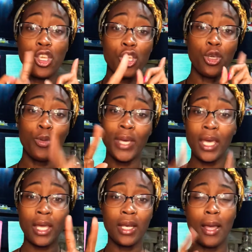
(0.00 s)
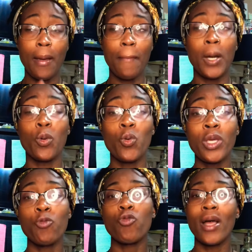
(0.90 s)
you begin, but
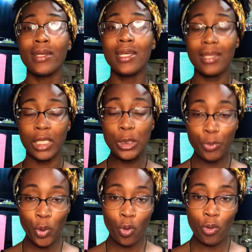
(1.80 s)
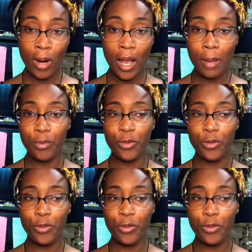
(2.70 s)
we run this program